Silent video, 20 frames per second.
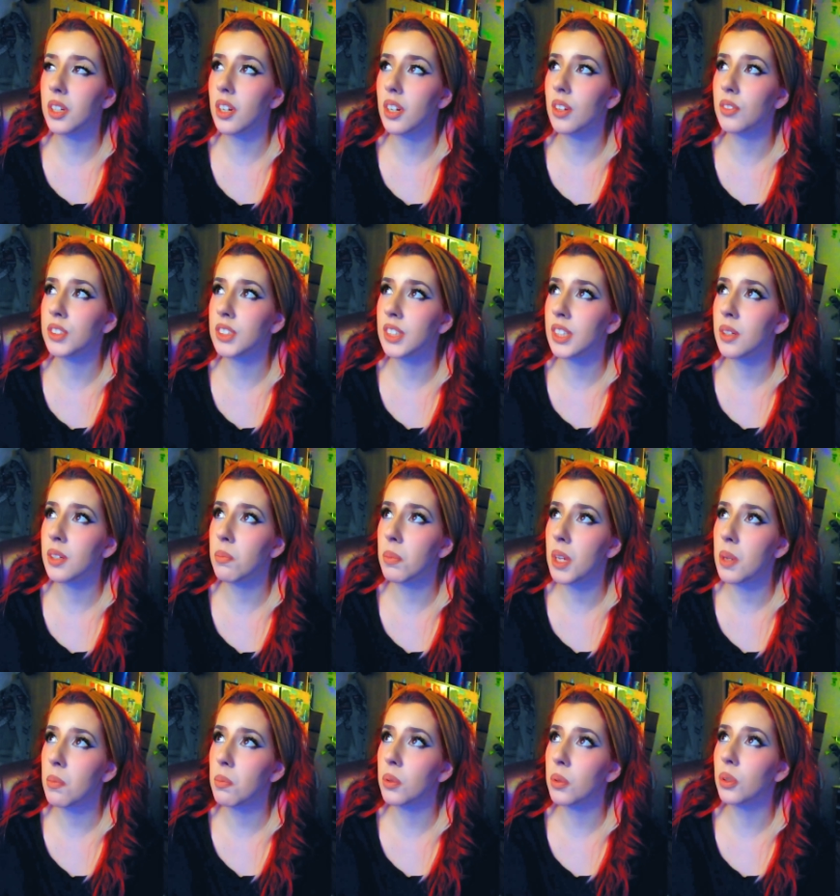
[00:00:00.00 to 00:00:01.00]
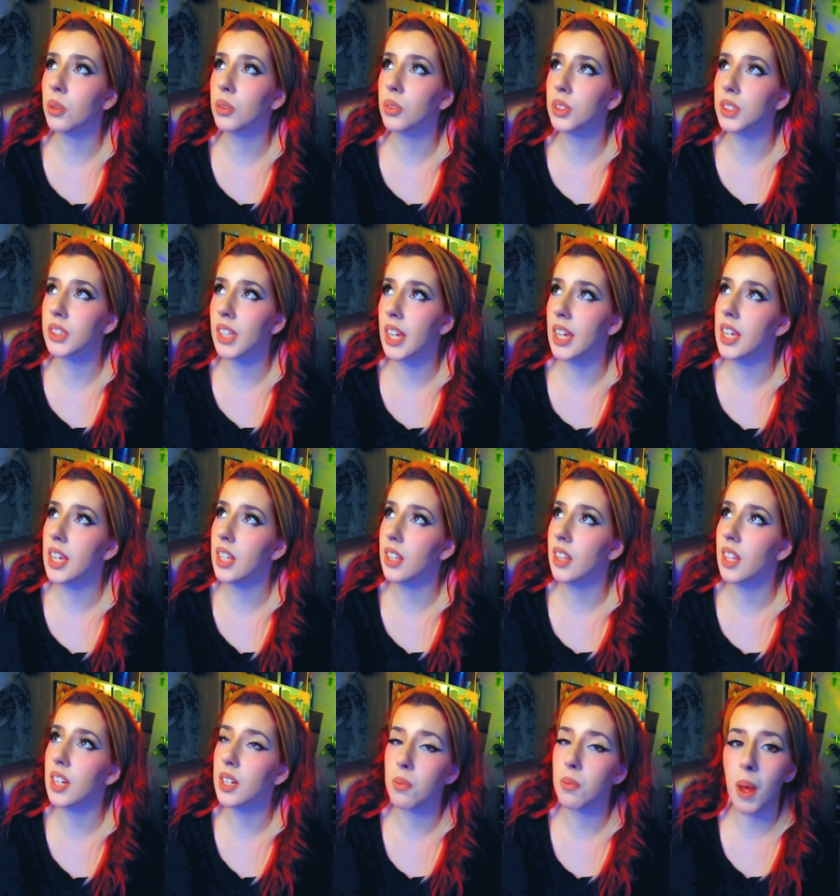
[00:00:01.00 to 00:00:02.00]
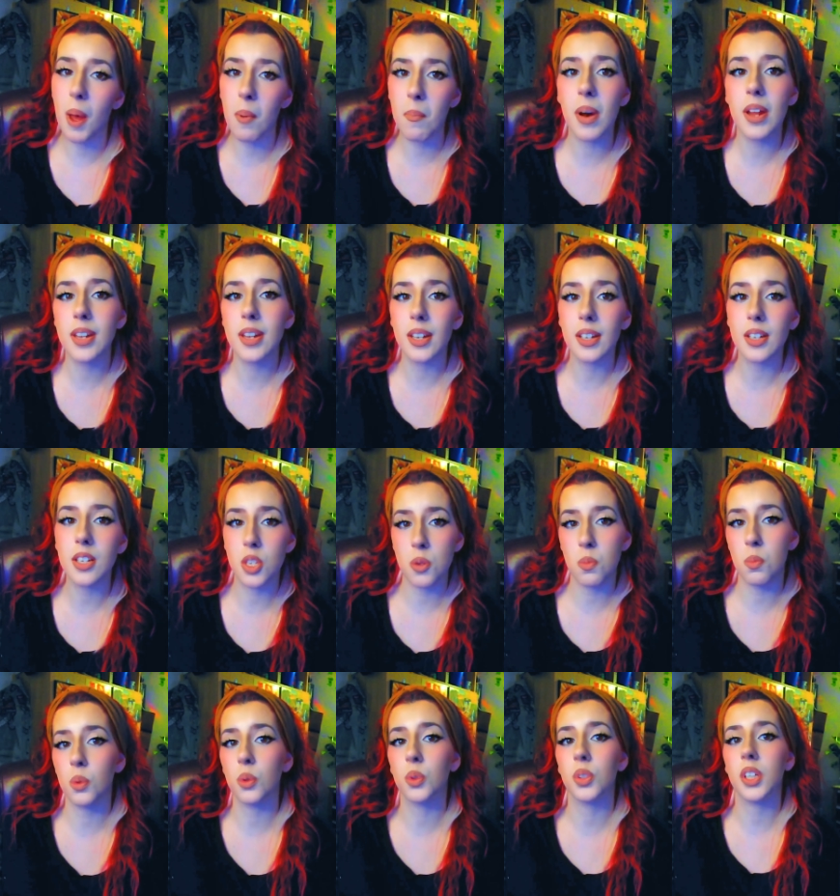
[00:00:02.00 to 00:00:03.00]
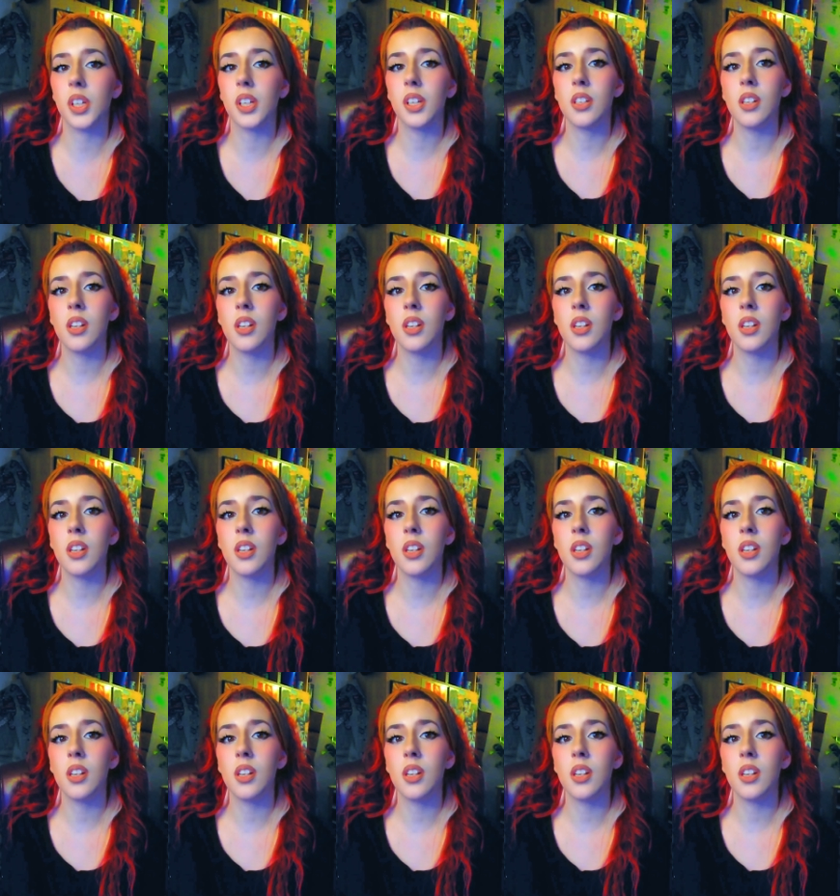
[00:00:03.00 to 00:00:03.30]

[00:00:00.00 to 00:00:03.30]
I've seen people saying that Amanda is bullying,